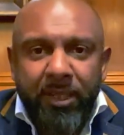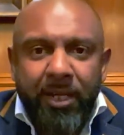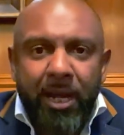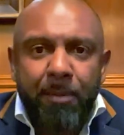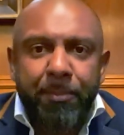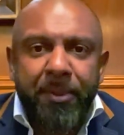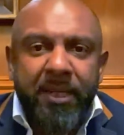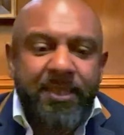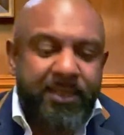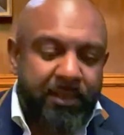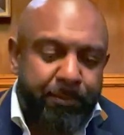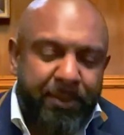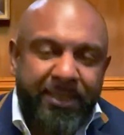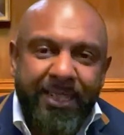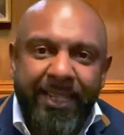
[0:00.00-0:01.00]
companies in a
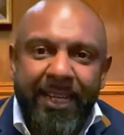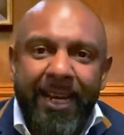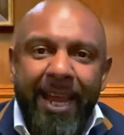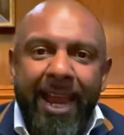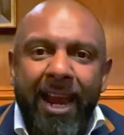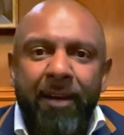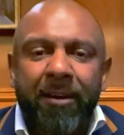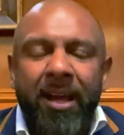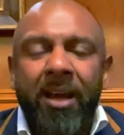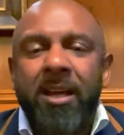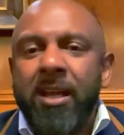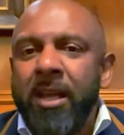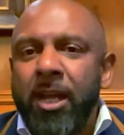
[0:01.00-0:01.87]
particular area.